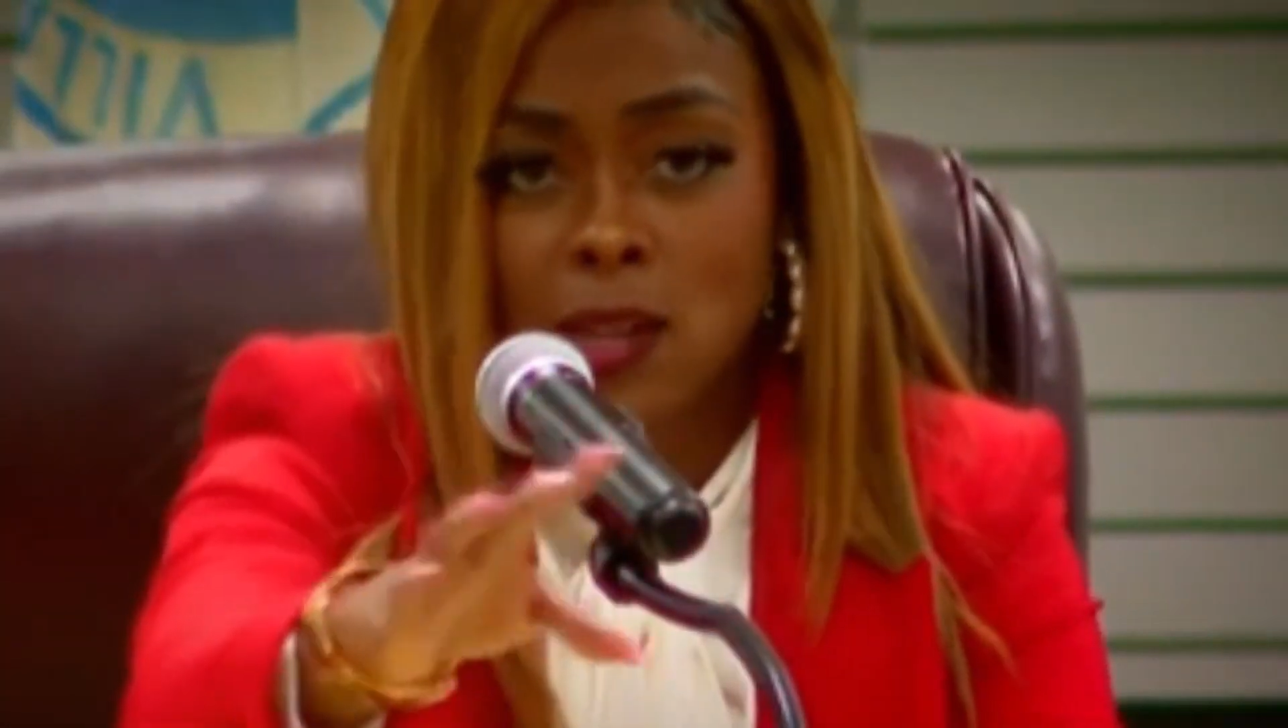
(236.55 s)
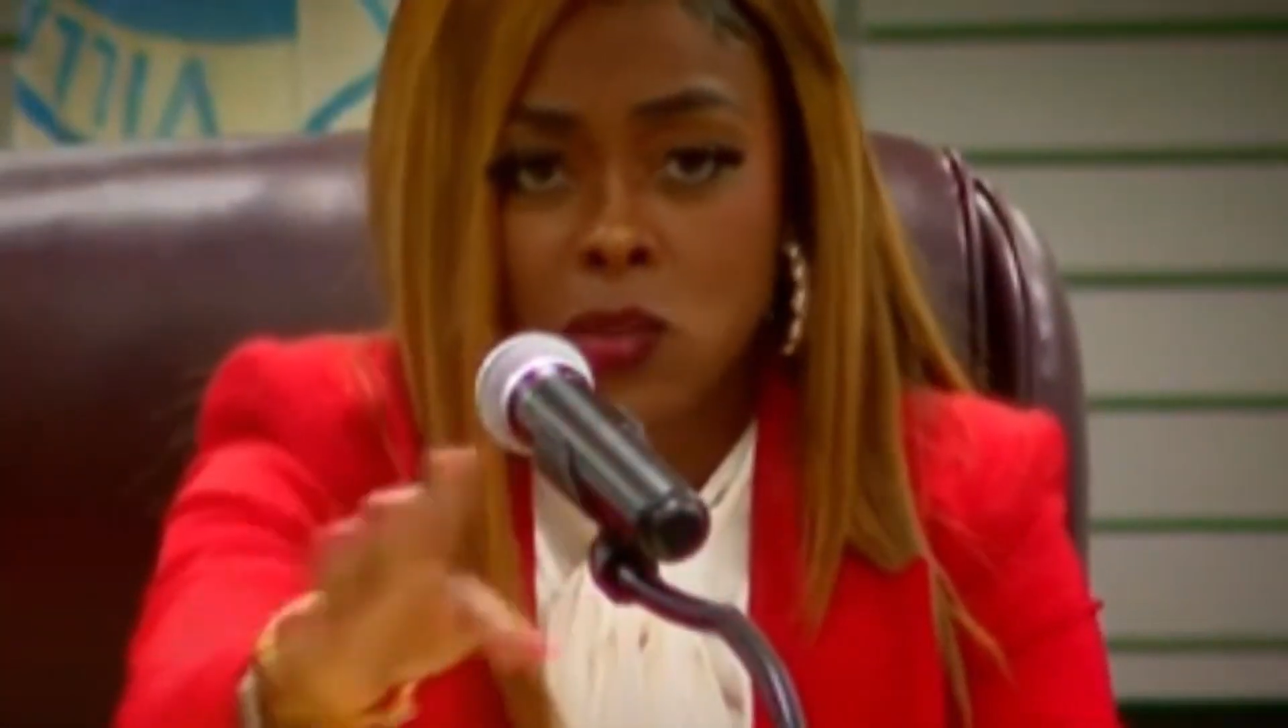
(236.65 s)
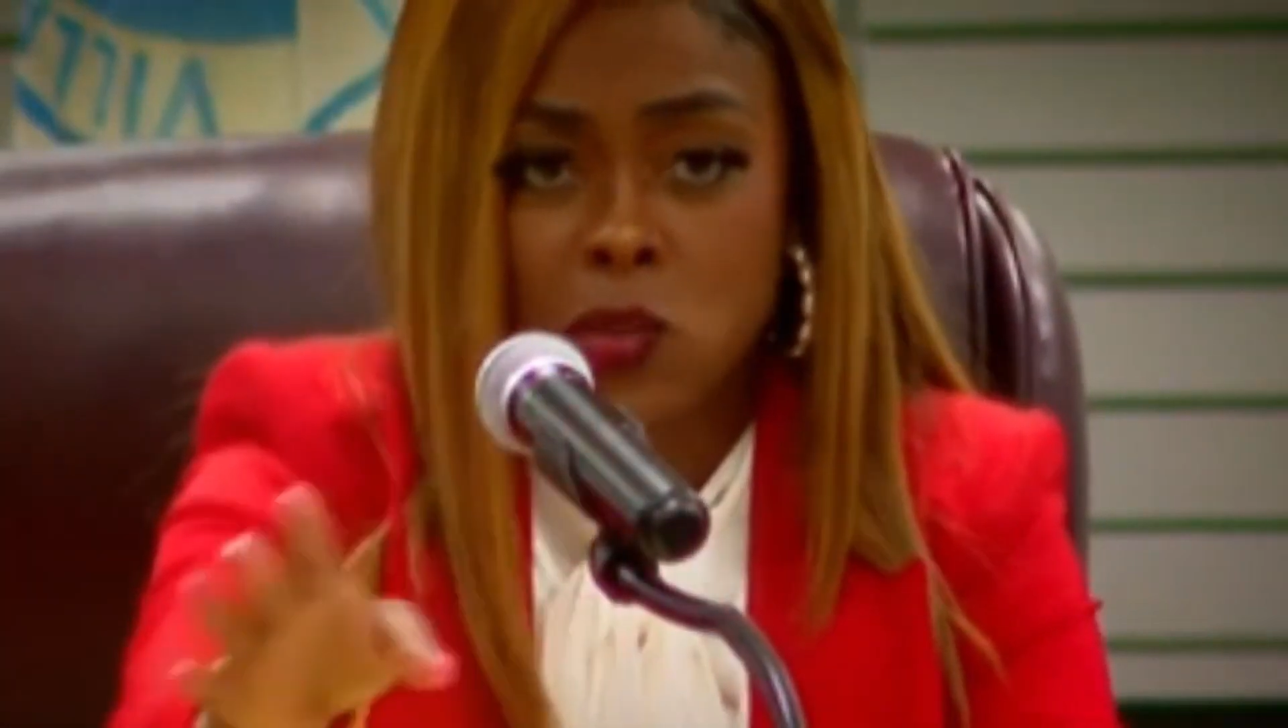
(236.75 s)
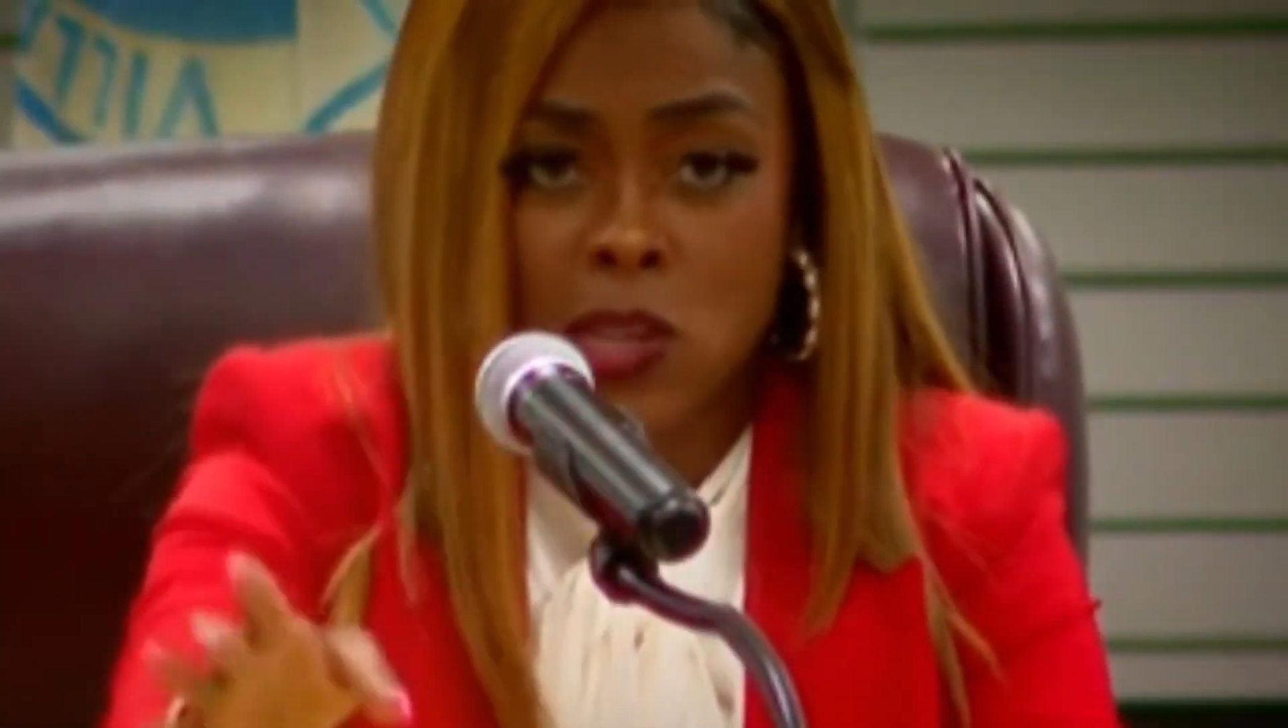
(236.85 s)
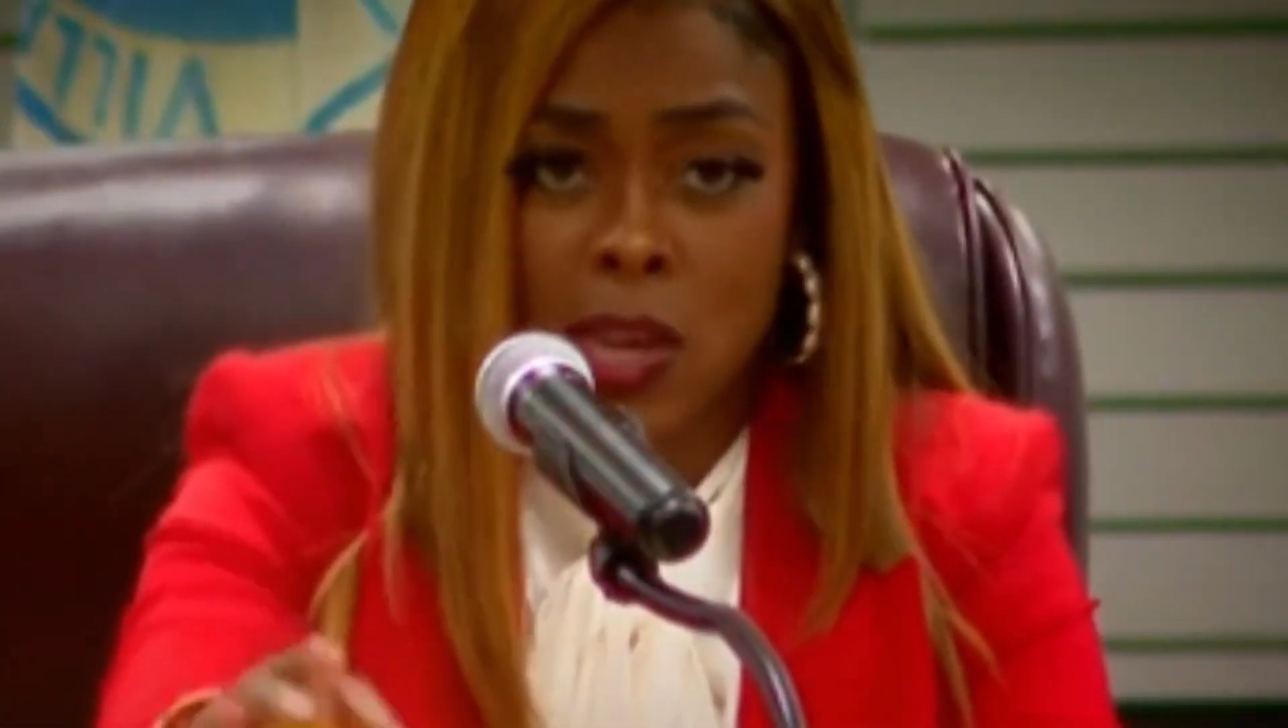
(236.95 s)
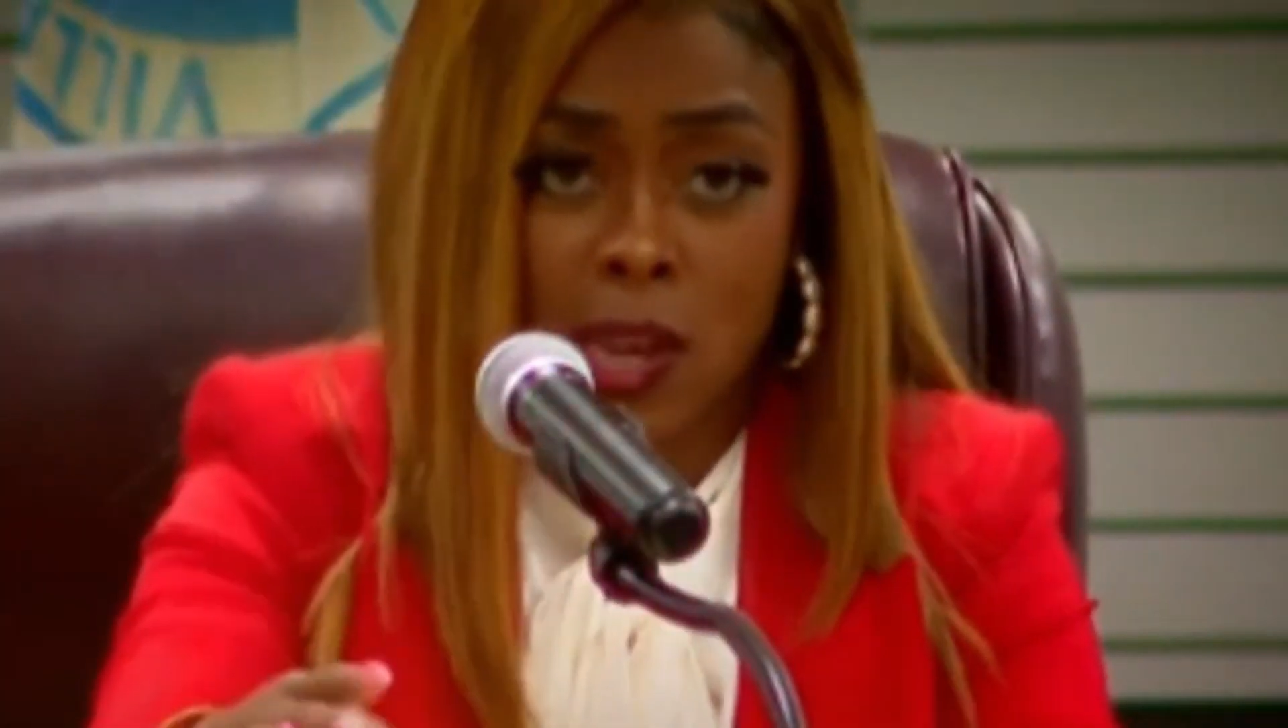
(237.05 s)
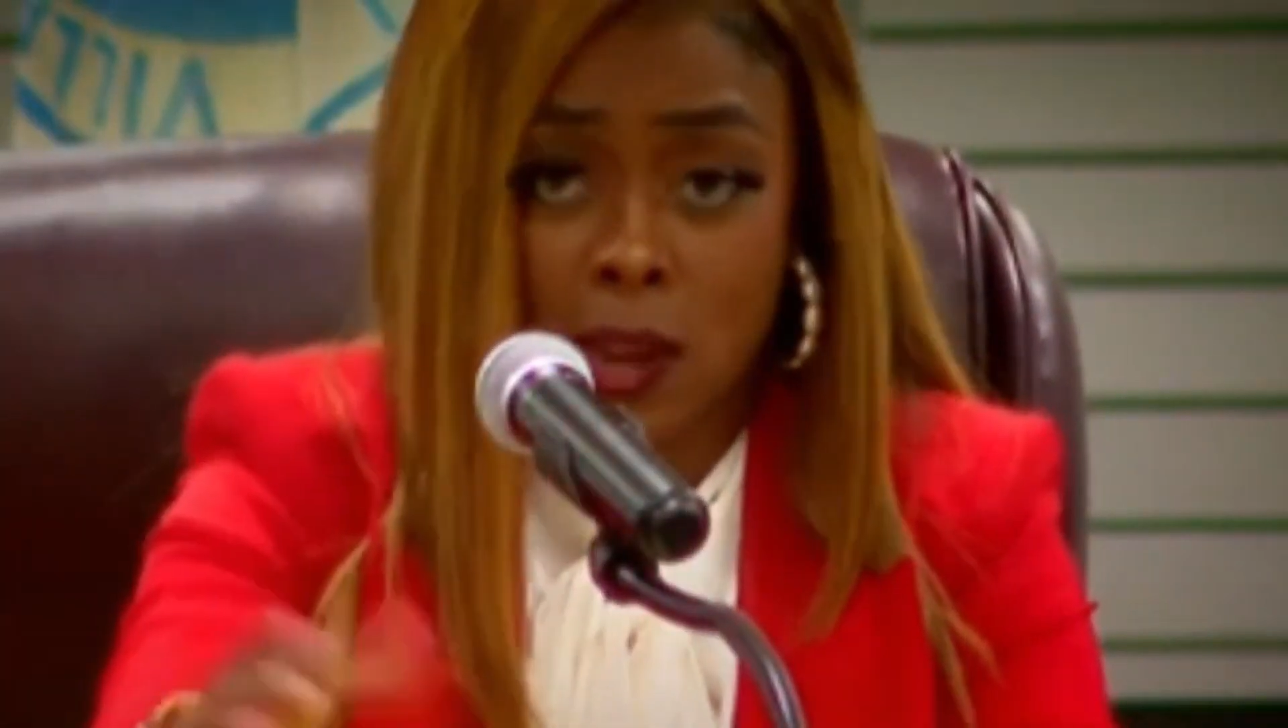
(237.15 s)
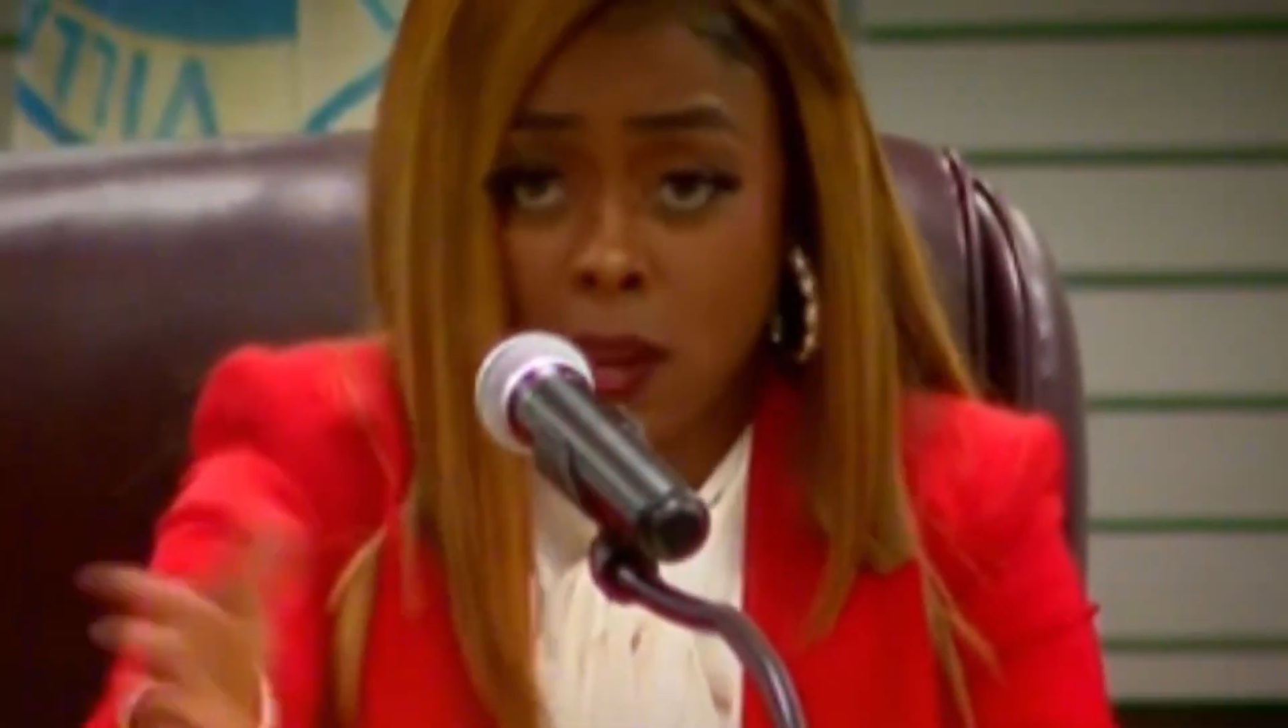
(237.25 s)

courtroom away